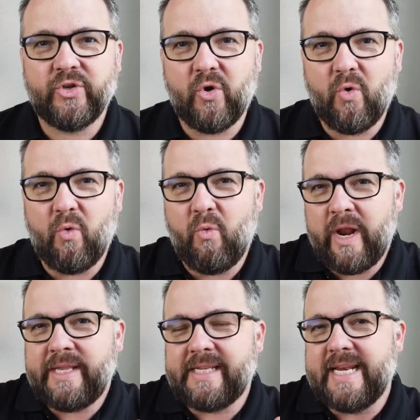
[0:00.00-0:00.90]
So,
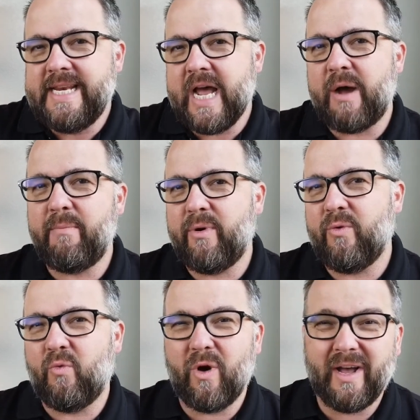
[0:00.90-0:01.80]
what is the
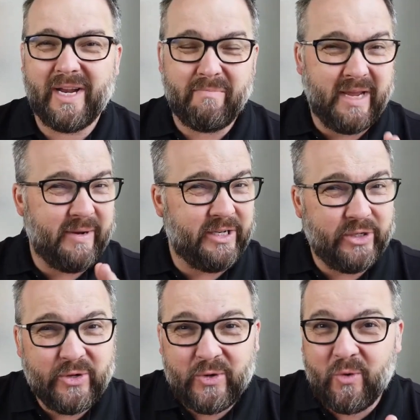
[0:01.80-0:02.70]
number one, maybe
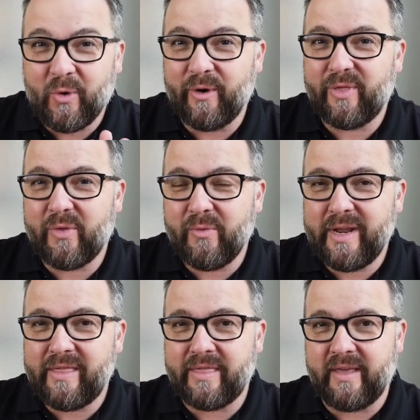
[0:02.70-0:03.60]
two or
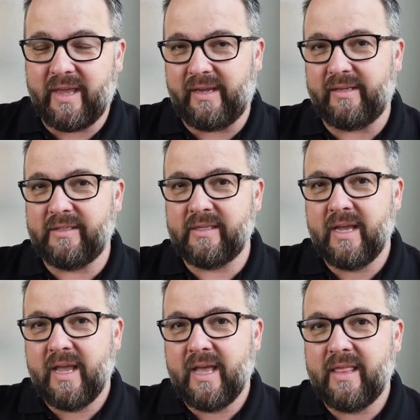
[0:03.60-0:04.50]
three
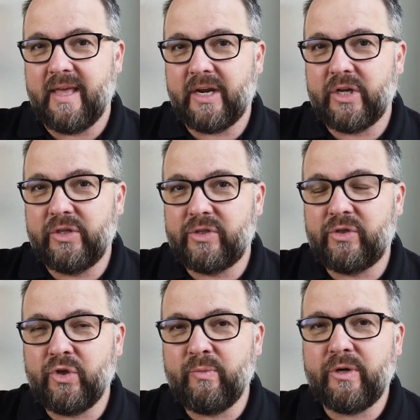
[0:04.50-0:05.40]
things that
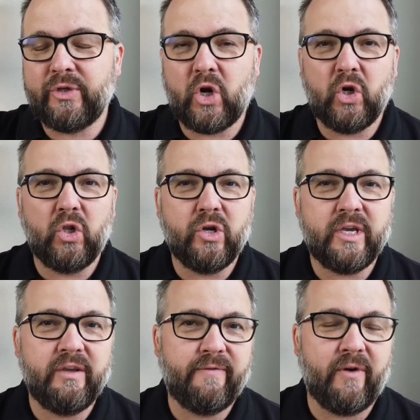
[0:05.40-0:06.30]
consumers are
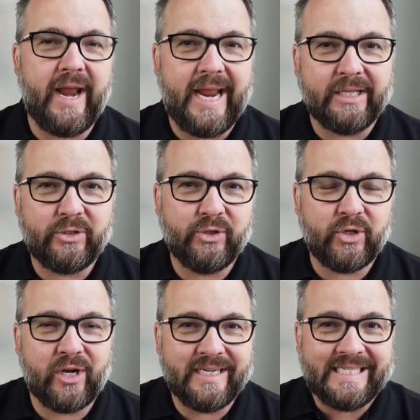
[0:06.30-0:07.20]
looking for
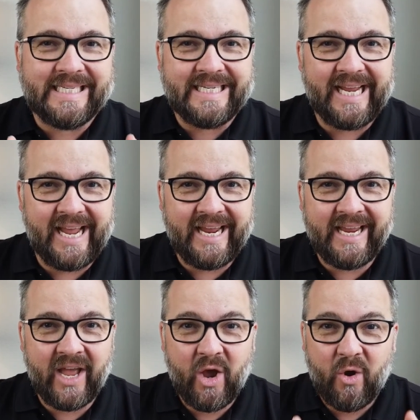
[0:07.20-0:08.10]
answers on
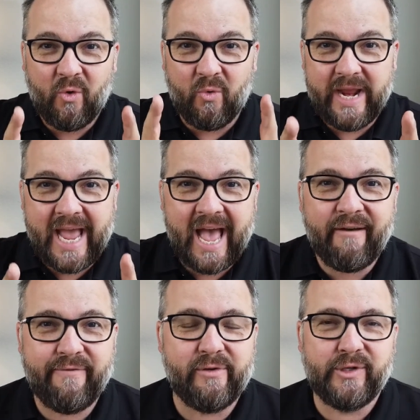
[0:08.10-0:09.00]
today? We
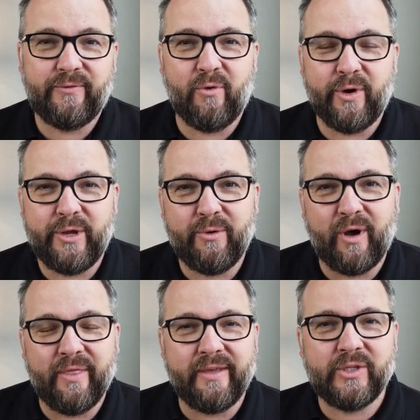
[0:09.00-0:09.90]
have those for you
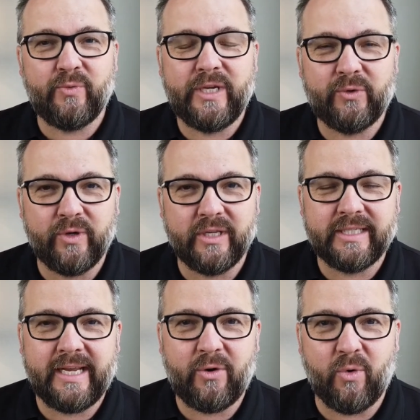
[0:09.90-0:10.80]
on this week's Real
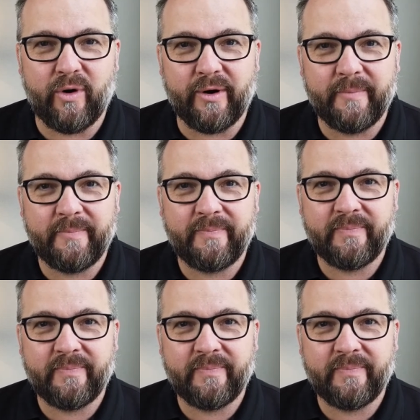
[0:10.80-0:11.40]
Estate Corner.